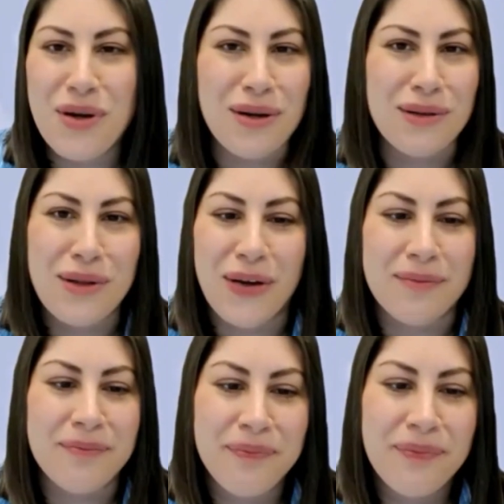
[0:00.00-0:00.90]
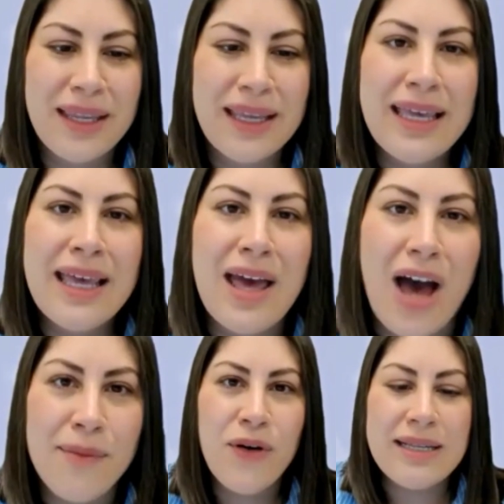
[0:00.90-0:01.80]
you're not alone.
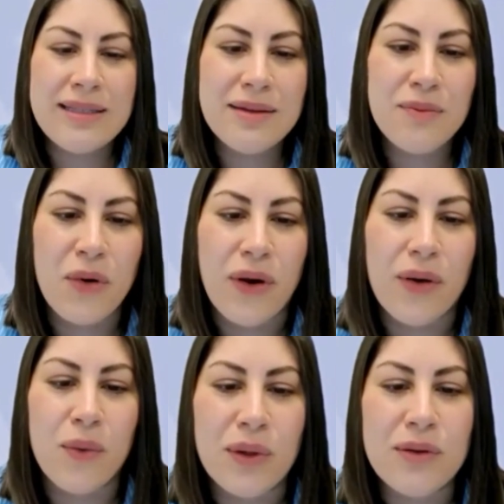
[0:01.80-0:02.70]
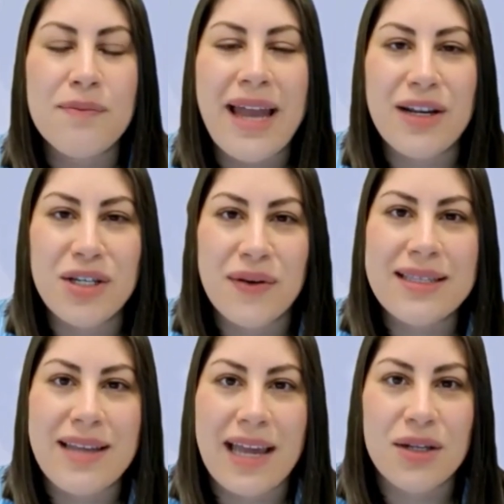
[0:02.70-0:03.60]
I'm Grace Demoro, Wills Manager
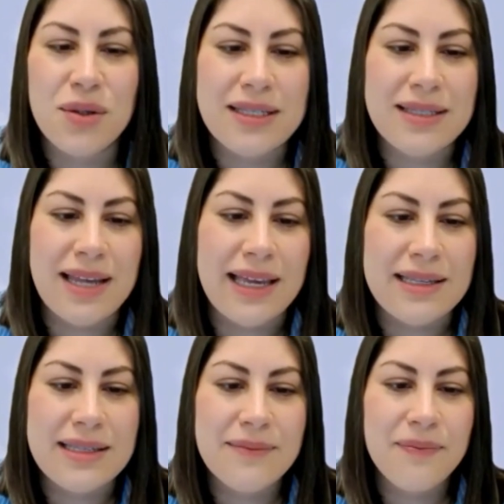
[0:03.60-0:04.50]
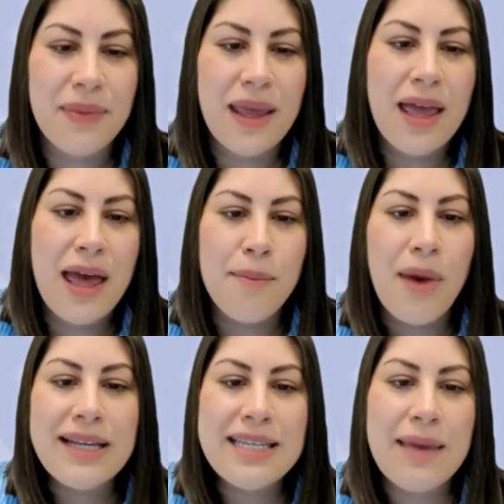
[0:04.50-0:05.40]
at State Trustees.
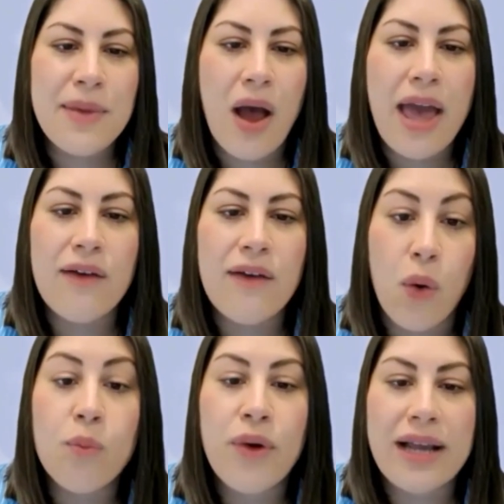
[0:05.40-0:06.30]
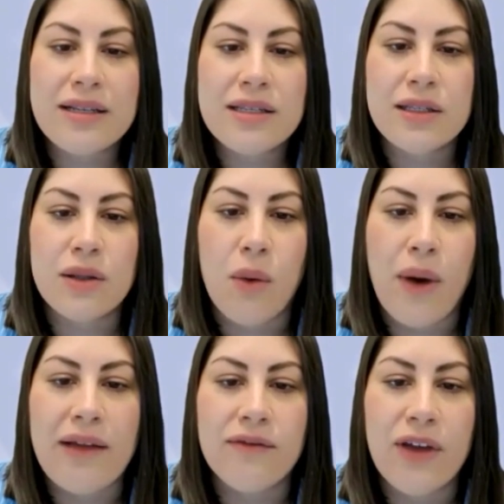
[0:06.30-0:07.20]
My team and I have all practiced
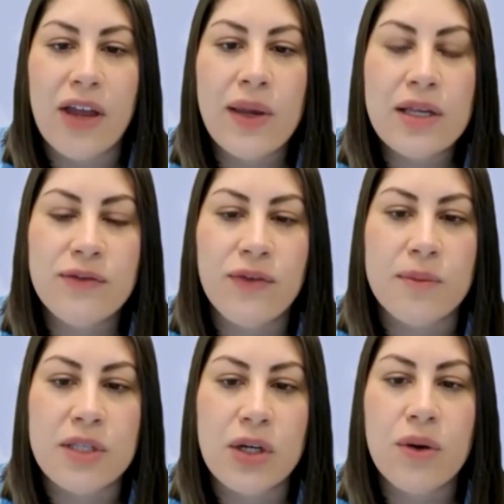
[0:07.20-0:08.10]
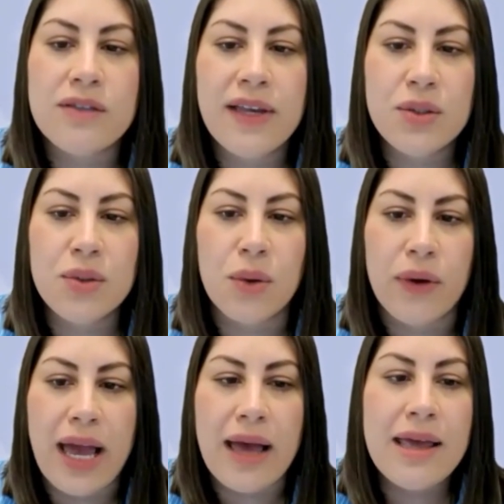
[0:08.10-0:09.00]
law at various firms across
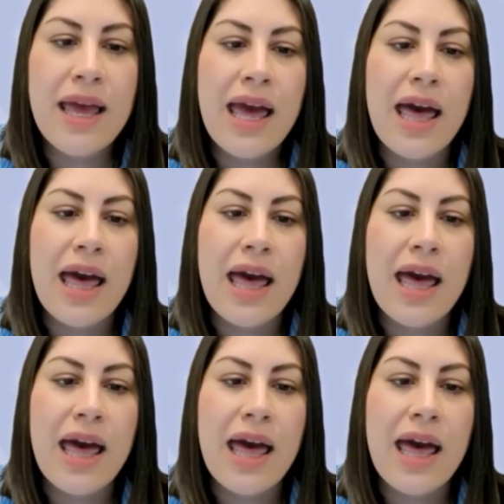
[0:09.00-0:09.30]
Victoria